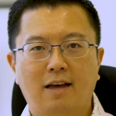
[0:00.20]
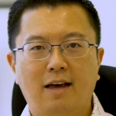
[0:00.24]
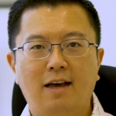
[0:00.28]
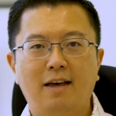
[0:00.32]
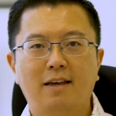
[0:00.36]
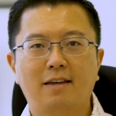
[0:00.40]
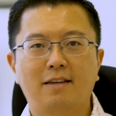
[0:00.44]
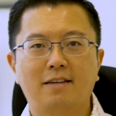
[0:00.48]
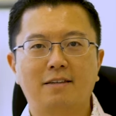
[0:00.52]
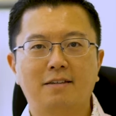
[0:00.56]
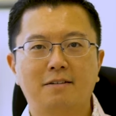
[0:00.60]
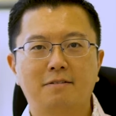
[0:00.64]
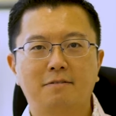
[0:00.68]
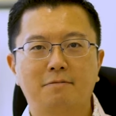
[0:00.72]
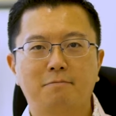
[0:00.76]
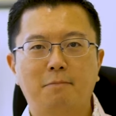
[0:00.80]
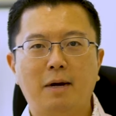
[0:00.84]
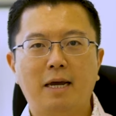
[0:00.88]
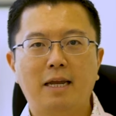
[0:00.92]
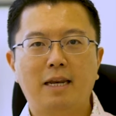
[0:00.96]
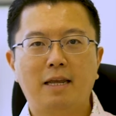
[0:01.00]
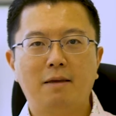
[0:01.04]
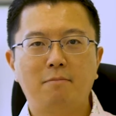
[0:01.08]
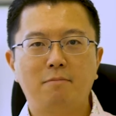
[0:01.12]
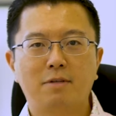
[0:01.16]
Hi,
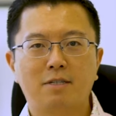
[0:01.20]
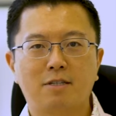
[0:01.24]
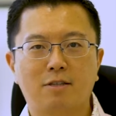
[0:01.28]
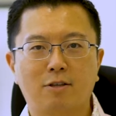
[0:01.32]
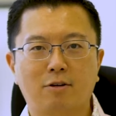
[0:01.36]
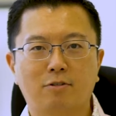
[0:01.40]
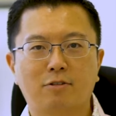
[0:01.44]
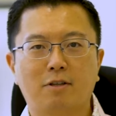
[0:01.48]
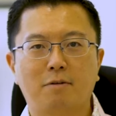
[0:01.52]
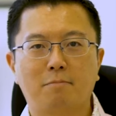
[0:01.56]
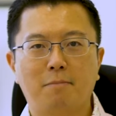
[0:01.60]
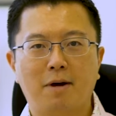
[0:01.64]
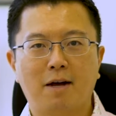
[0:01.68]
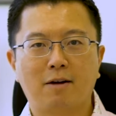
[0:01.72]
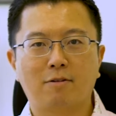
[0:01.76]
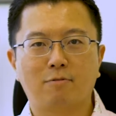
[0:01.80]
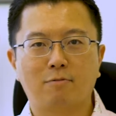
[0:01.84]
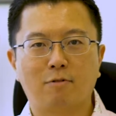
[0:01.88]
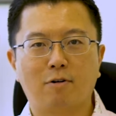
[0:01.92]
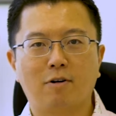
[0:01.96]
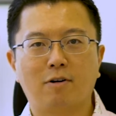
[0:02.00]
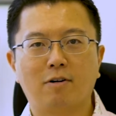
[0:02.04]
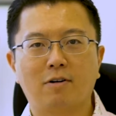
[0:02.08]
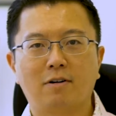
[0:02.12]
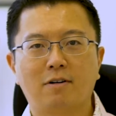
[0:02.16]
my name is Dr.
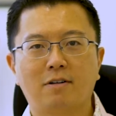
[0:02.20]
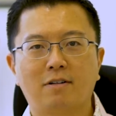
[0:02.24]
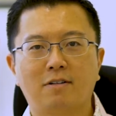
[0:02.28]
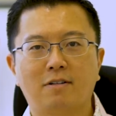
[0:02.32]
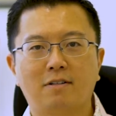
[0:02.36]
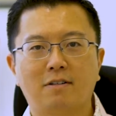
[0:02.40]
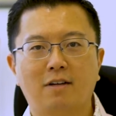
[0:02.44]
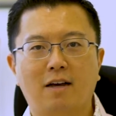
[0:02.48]
Mark Wong.